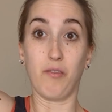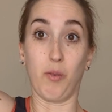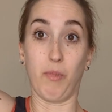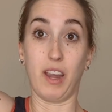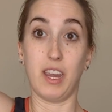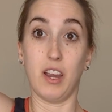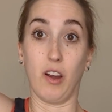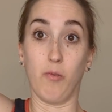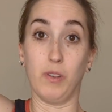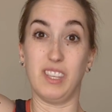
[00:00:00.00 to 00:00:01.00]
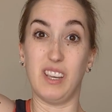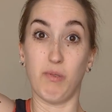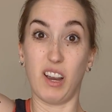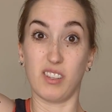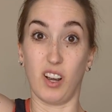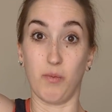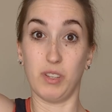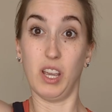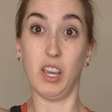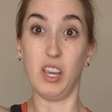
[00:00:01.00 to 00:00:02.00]
from right here with T-Rex
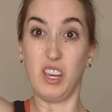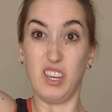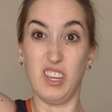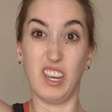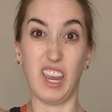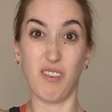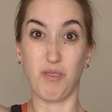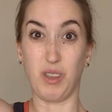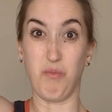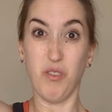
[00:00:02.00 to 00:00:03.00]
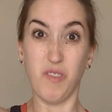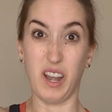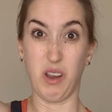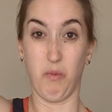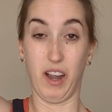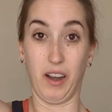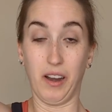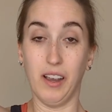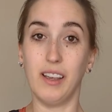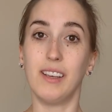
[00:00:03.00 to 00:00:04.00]
arms, you can't really move anywhere.
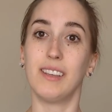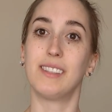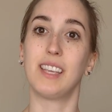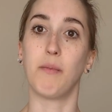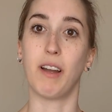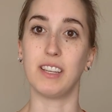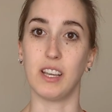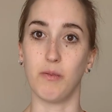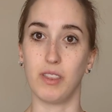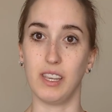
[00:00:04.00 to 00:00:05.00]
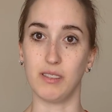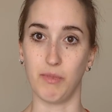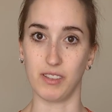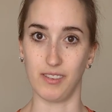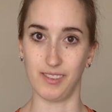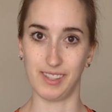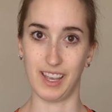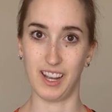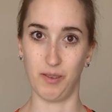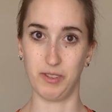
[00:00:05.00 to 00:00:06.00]
Same idea with these muscles
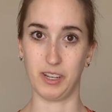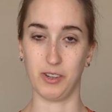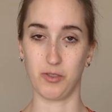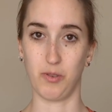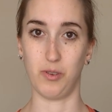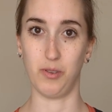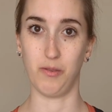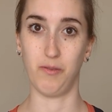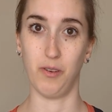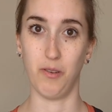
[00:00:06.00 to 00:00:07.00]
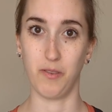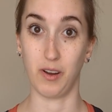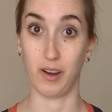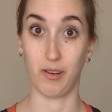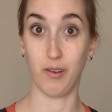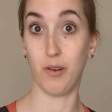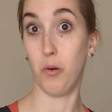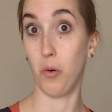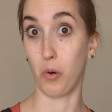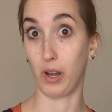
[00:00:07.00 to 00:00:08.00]
that help to control the flow of urine
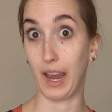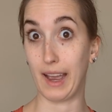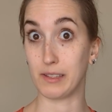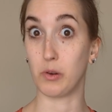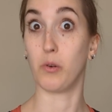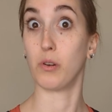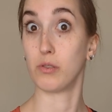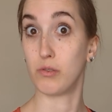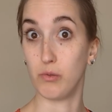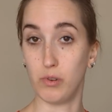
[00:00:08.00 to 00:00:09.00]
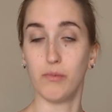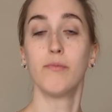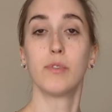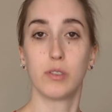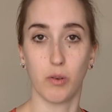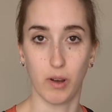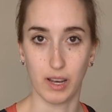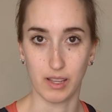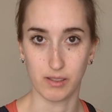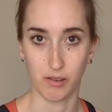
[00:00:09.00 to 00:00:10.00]
or gas or stool, so
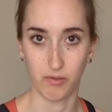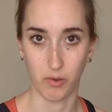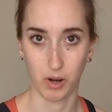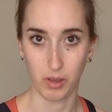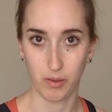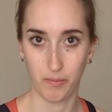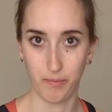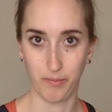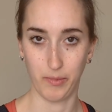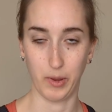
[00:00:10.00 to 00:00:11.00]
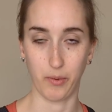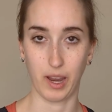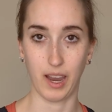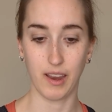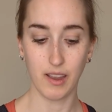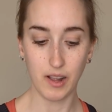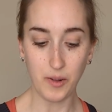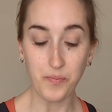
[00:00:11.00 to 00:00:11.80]
on and so forth. Okay?